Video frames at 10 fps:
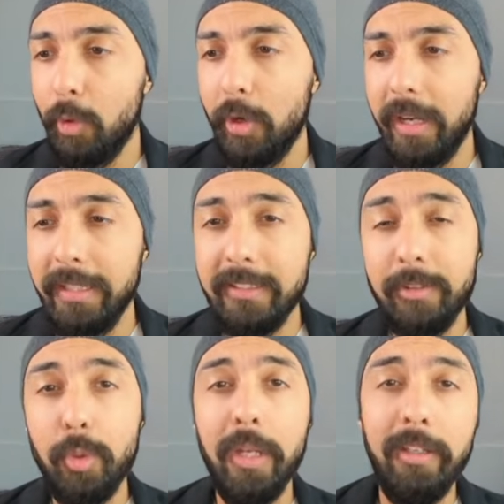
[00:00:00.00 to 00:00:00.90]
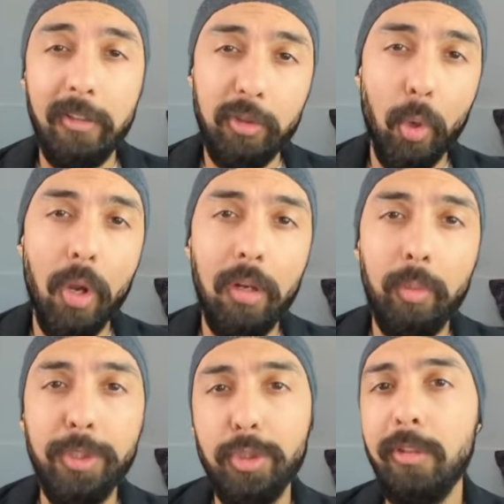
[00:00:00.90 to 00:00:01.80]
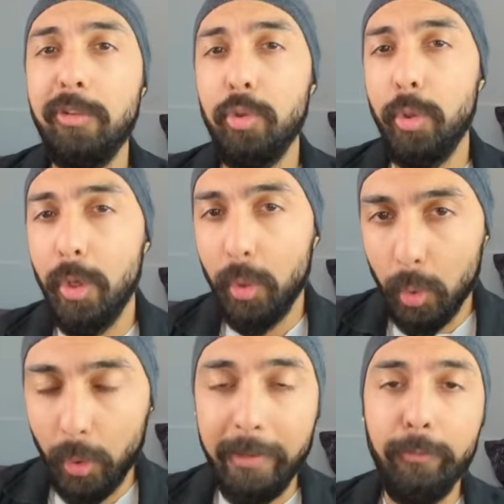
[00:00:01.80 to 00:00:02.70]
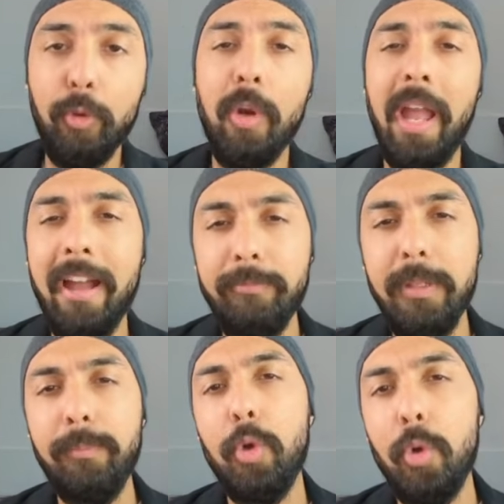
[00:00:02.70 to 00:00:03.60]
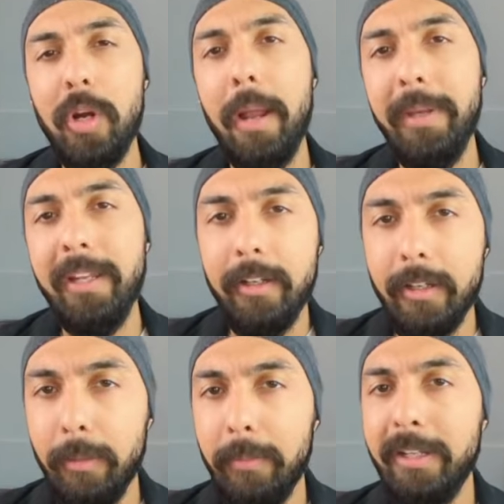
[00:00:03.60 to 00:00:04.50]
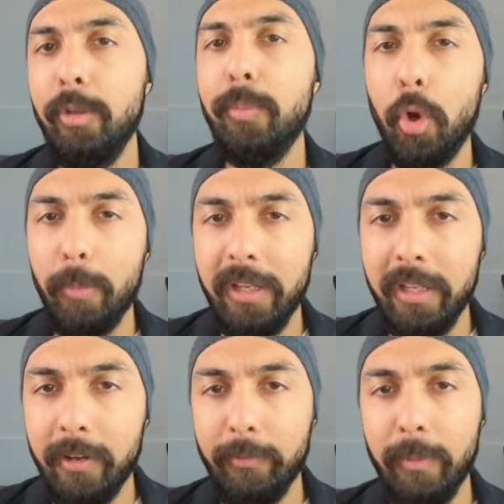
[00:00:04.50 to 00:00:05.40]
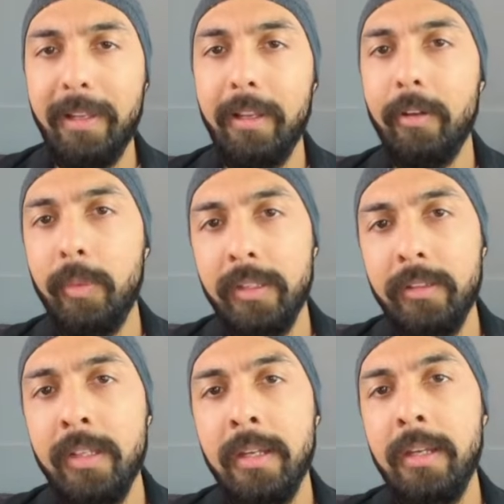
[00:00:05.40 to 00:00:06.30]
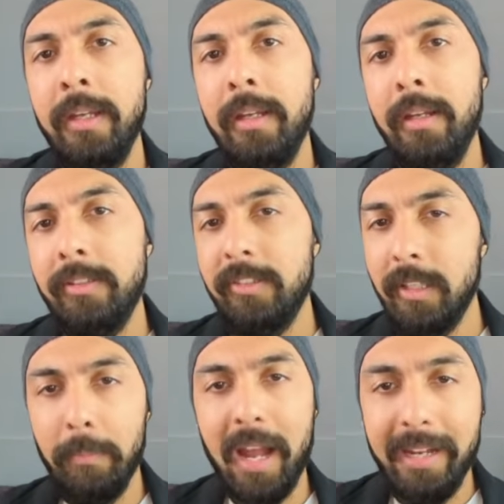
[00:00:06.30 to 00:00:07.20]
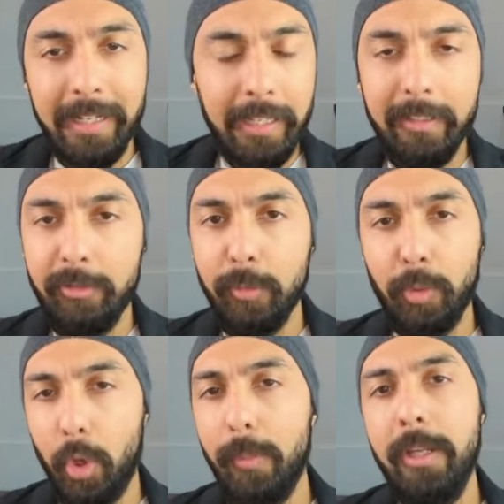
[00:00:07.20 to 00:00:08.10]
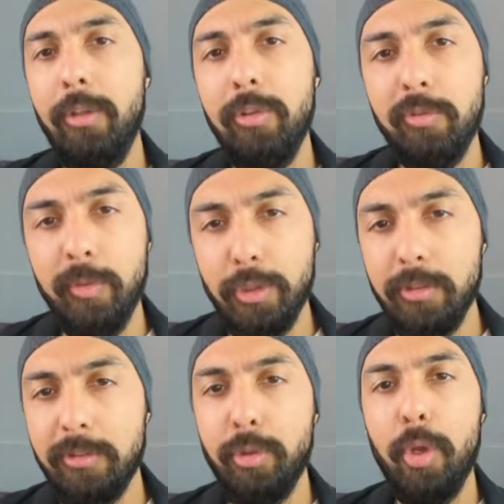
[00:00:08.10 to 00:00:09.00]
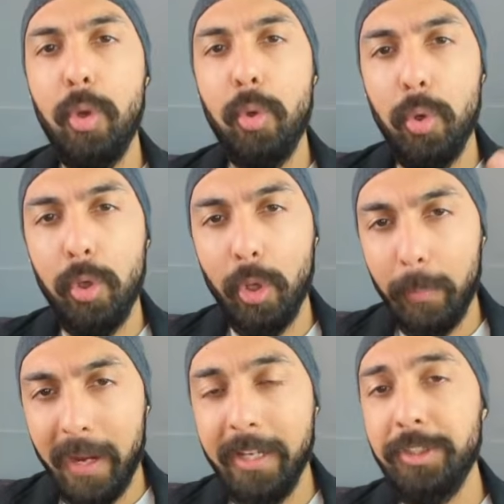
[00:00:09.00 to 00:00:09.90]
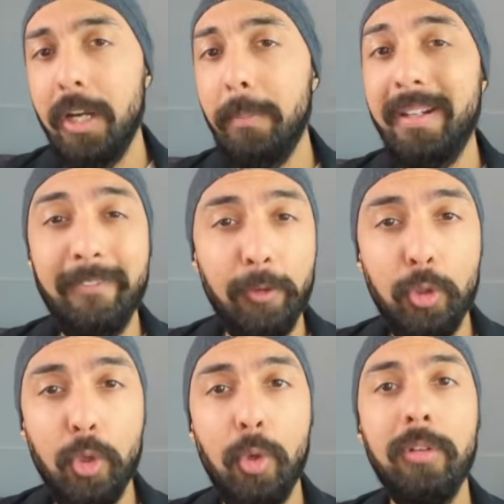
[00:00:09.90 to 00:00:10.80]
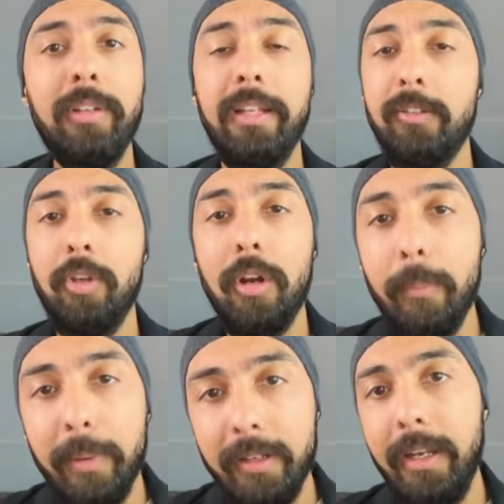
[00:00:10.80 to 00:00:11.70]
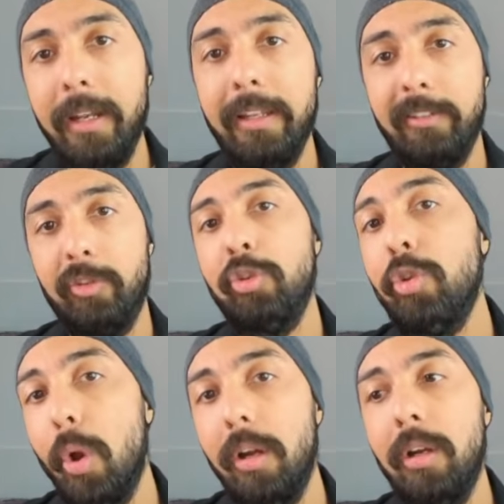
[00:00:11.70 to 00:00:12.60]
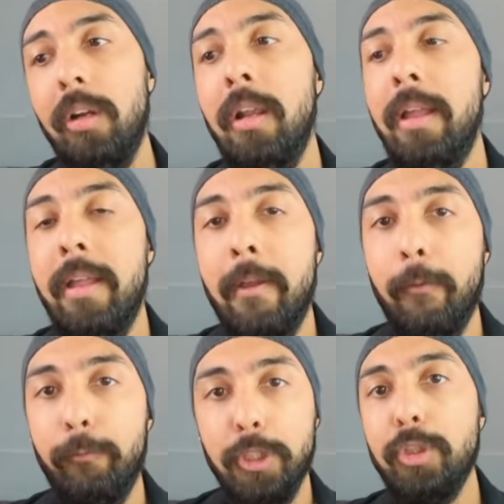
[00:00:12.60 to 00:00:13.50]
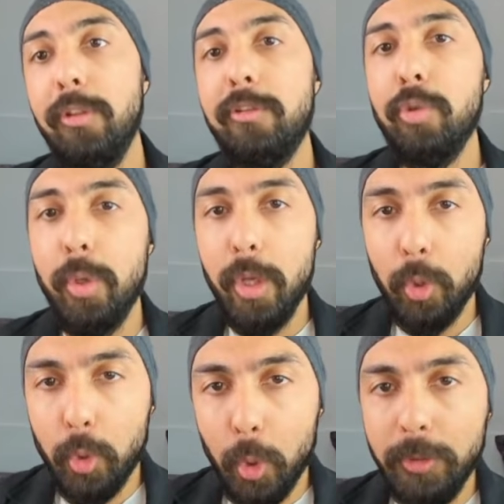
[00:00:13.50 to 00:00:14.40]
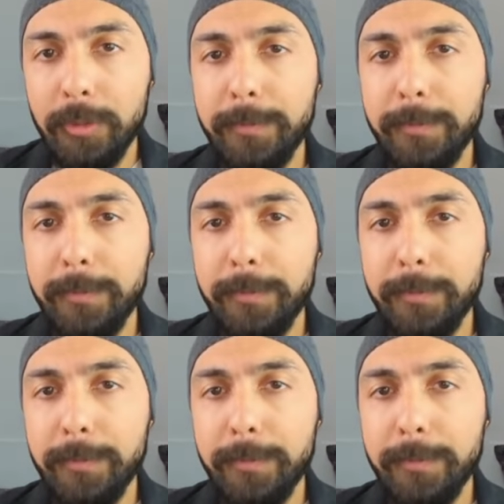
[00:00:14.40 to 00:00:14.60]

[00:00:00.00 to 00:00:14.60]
is to install Visual Studio Code. If you have been programming a little bit, you probably are familiar with some IDs. You probably use Visual Studio Code or PyCharm, but if you don't, it's not a big deal. Install Visual Studio Code,